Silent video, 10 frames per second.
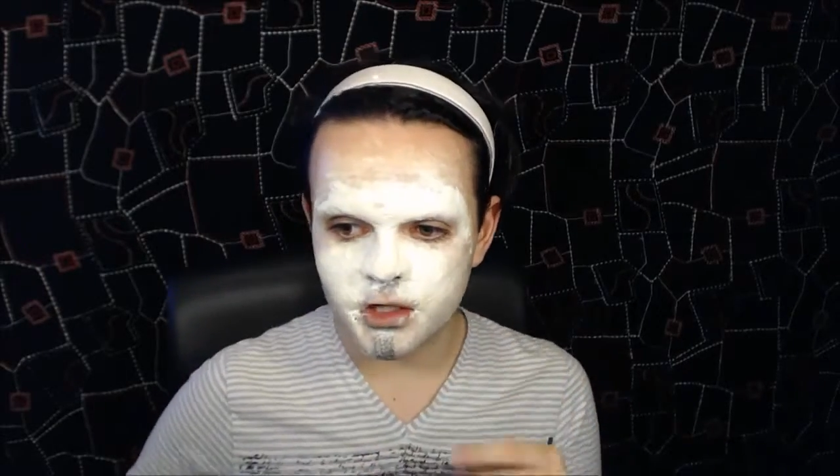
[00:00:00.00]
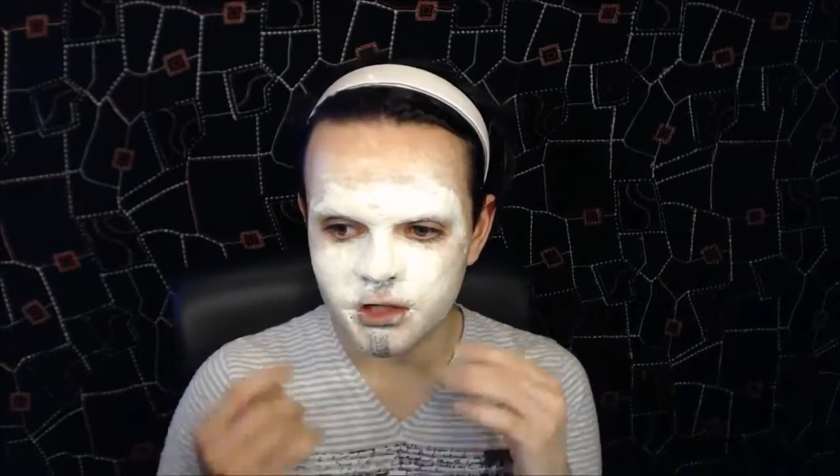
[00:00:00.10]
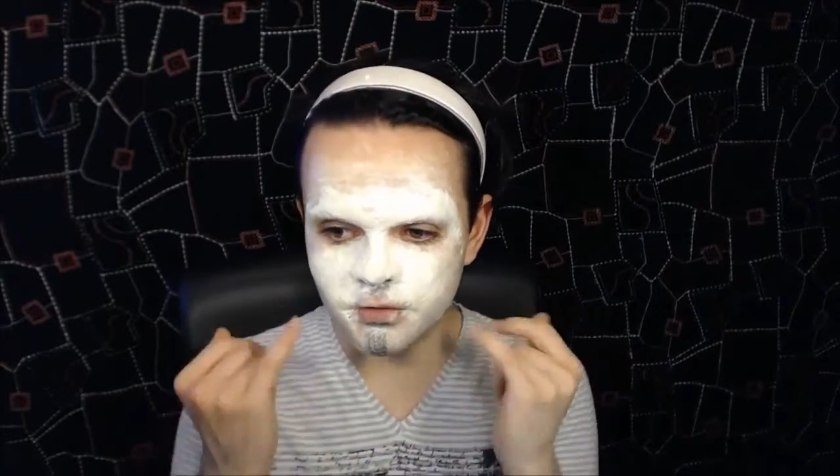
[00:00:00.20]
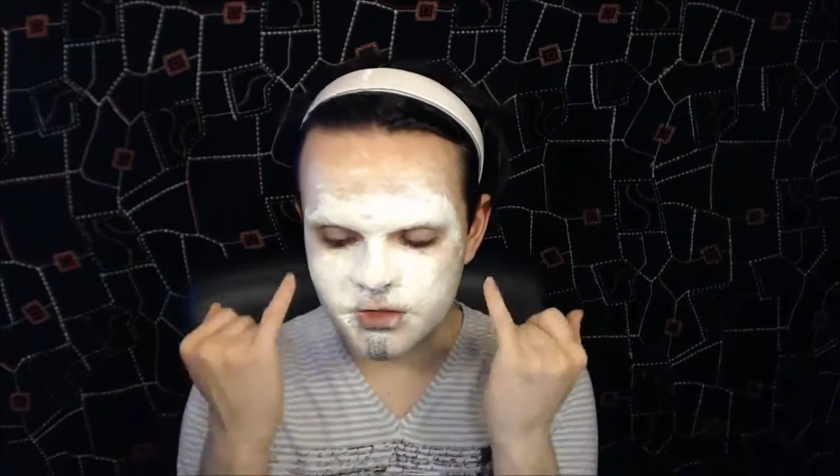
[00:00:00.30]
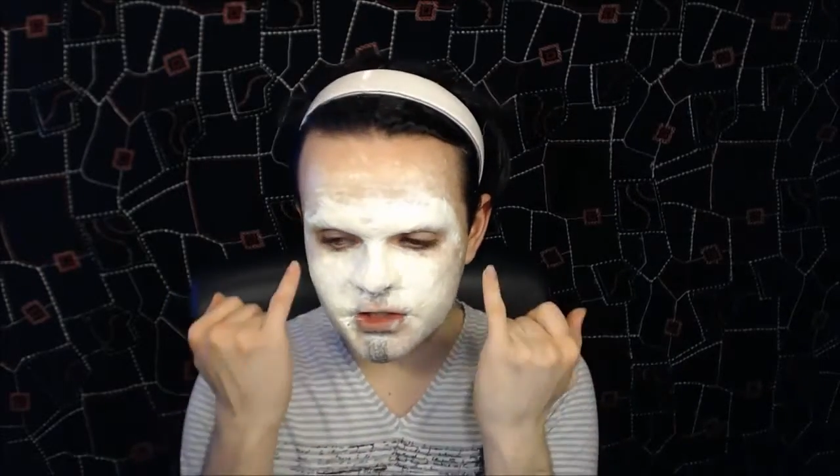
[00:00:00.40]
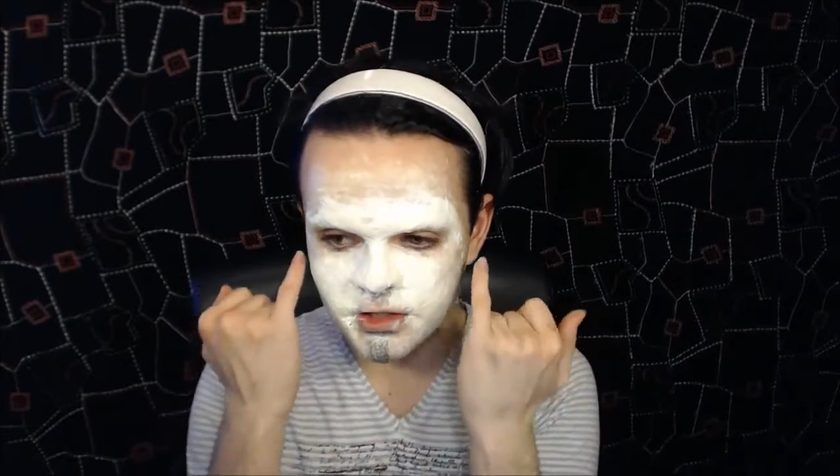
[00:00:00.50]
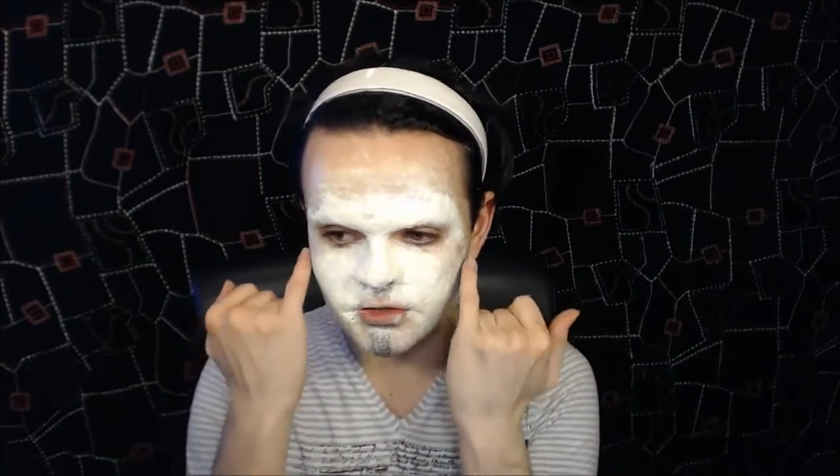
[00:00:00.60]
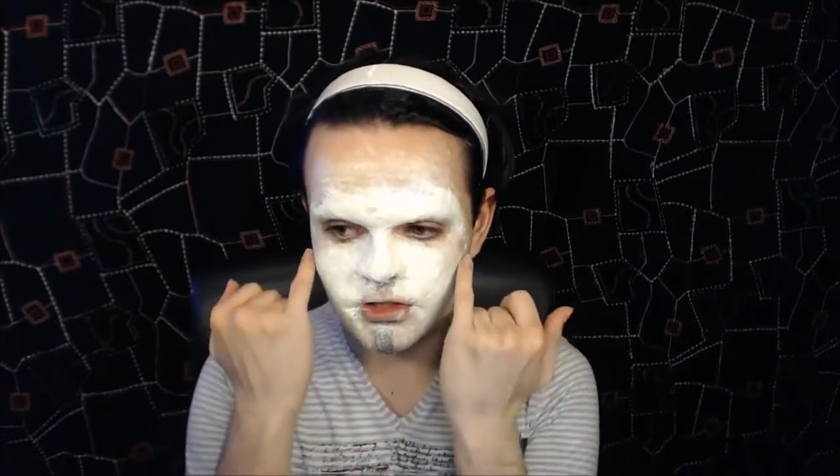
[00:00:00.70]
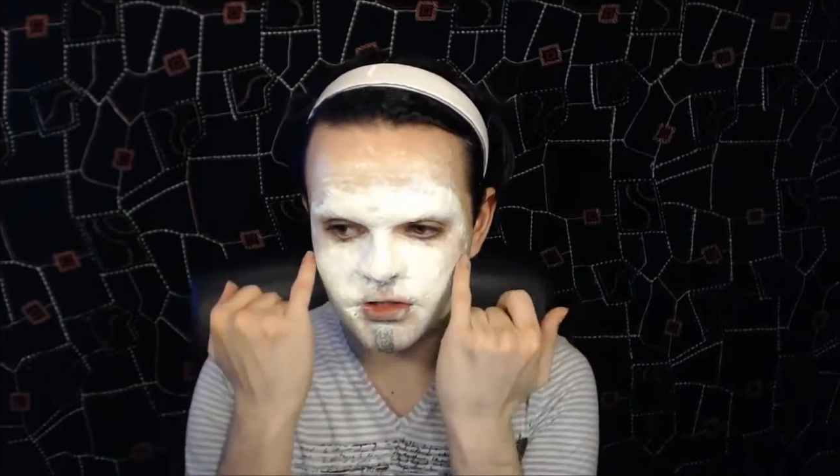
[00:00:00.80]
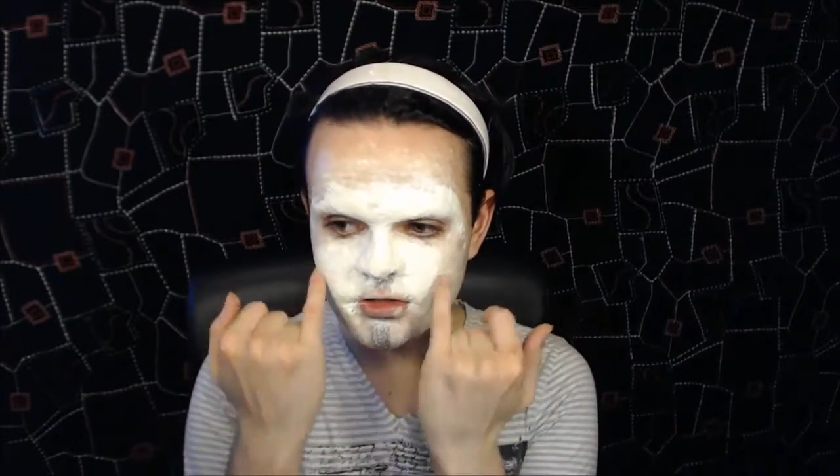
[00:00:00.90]
you can obviously
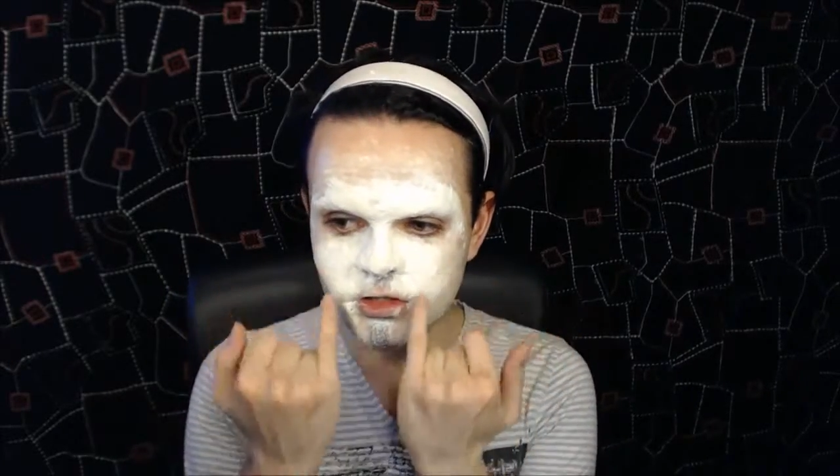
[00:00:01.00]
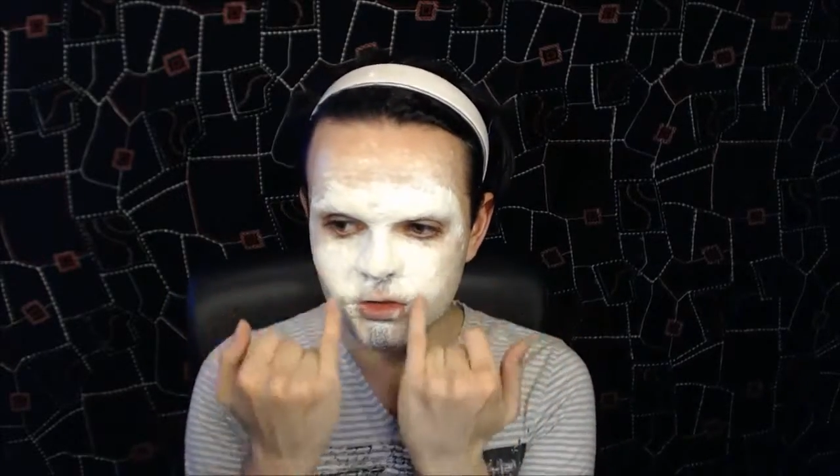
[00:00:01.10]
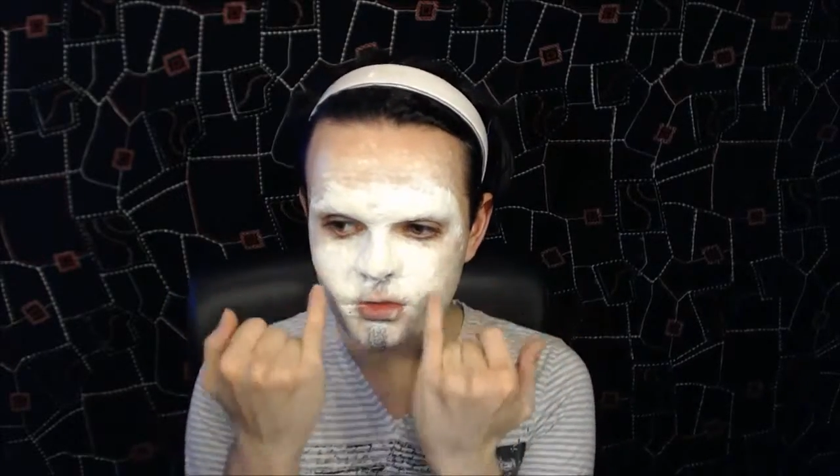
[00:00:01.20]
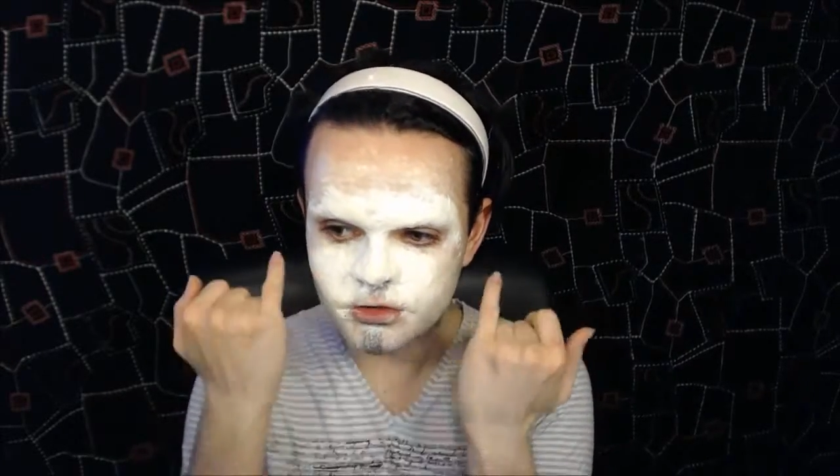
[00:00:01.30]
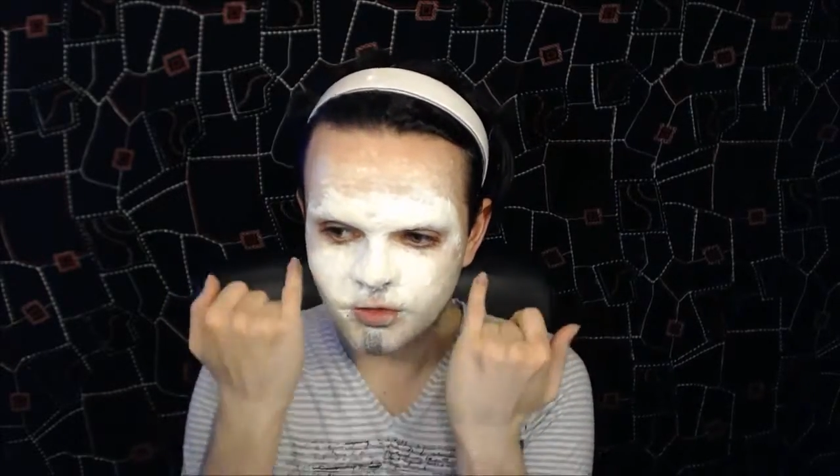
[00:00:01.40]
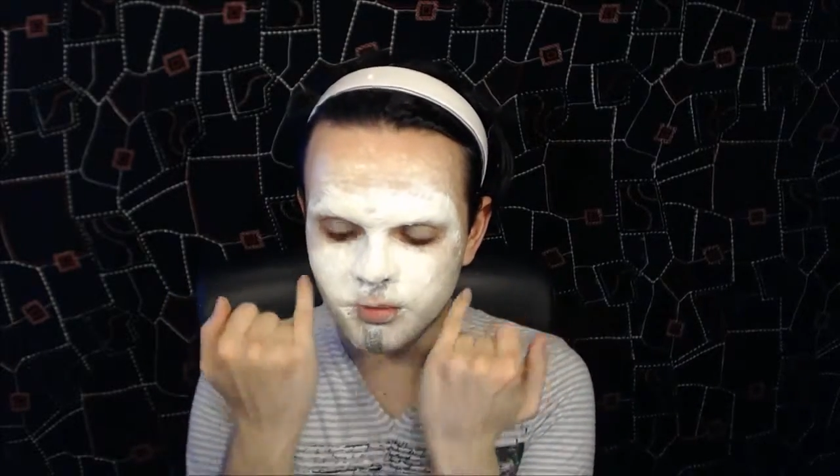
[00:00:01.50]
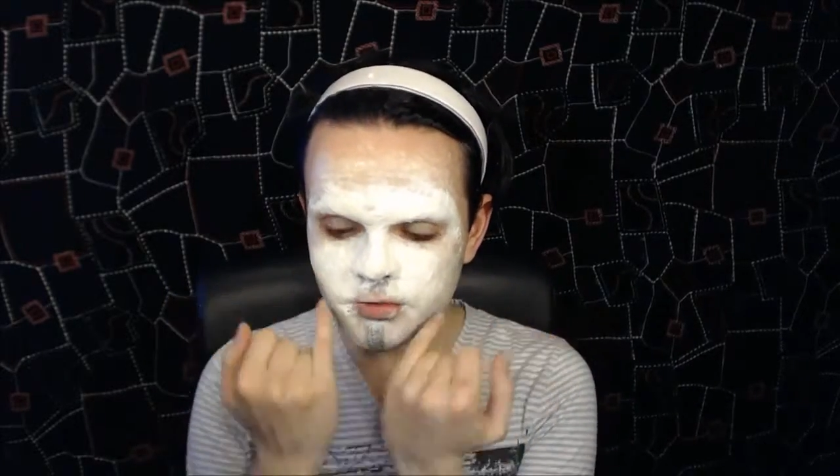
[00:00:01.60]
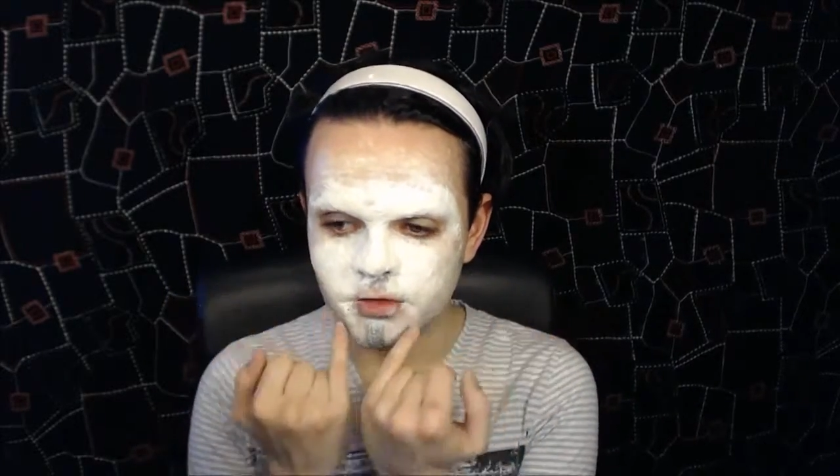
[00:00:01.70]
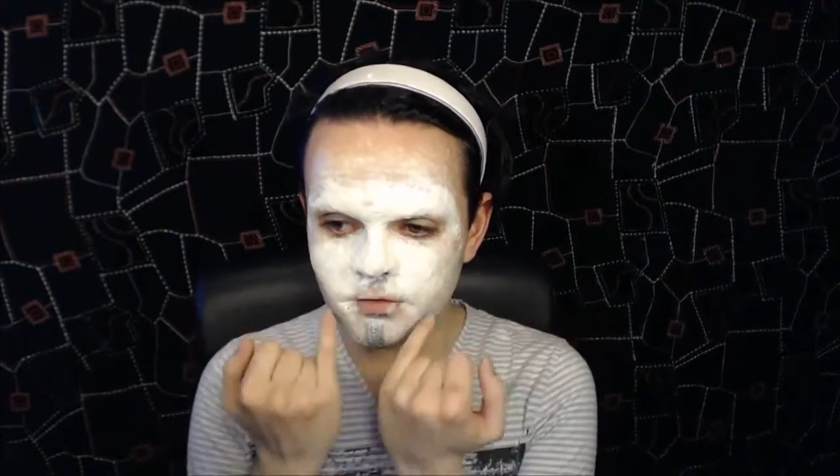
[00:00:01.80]
just do strips